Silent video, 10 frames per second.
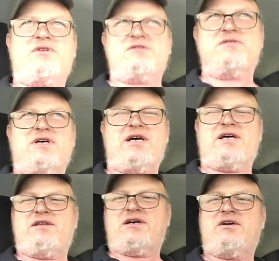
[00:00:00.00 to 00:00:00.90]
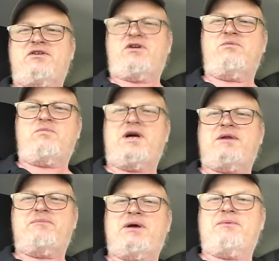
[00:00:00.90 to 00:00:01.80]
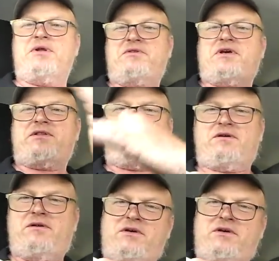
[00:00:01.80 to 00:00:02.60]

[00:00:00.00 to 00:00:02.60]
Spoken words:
And, you know, I'd be able to take the